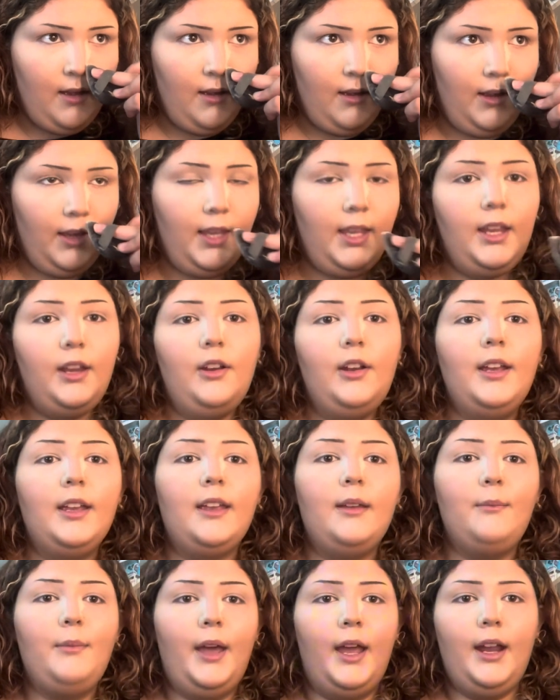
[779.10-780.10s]
hearing
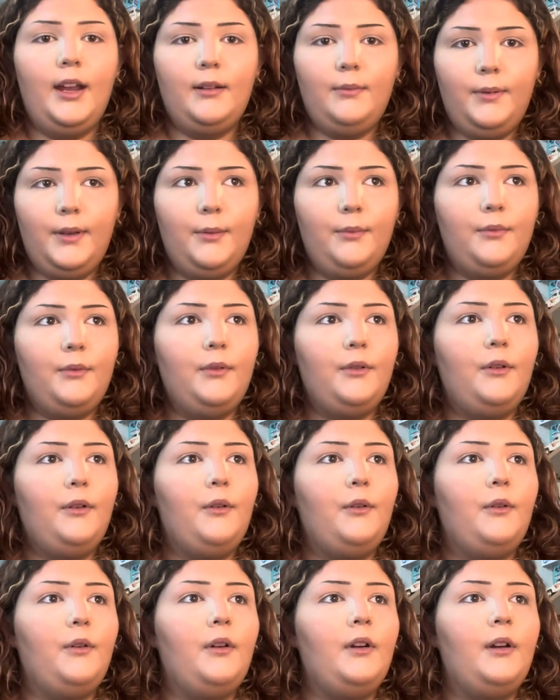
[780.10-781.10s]
impaired people,
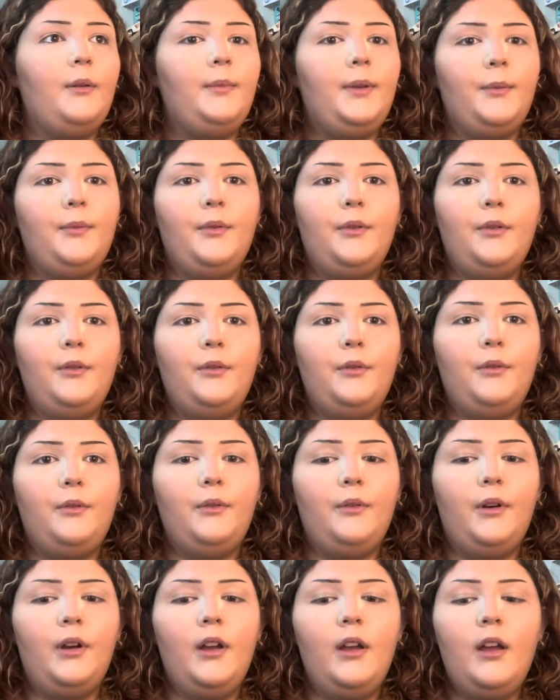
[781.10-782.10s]
or people
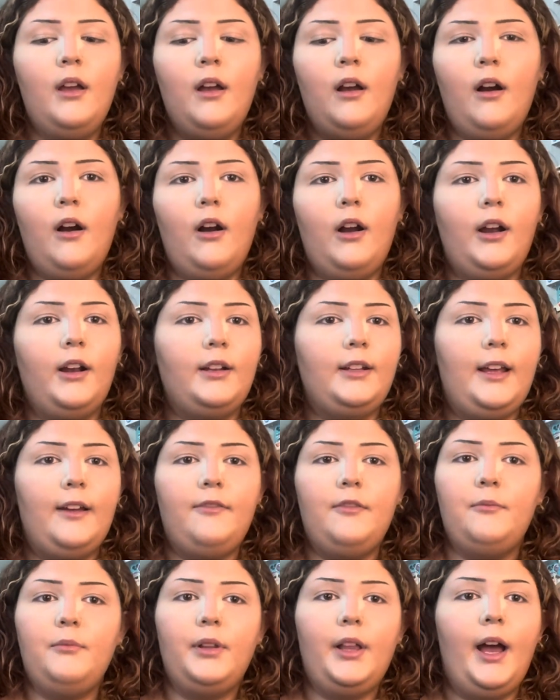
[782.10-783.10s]
who are deaf
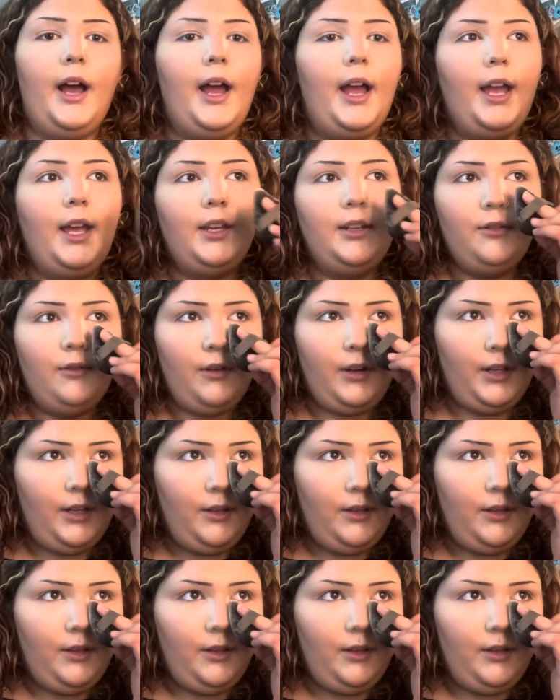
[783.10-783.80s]
and blind, or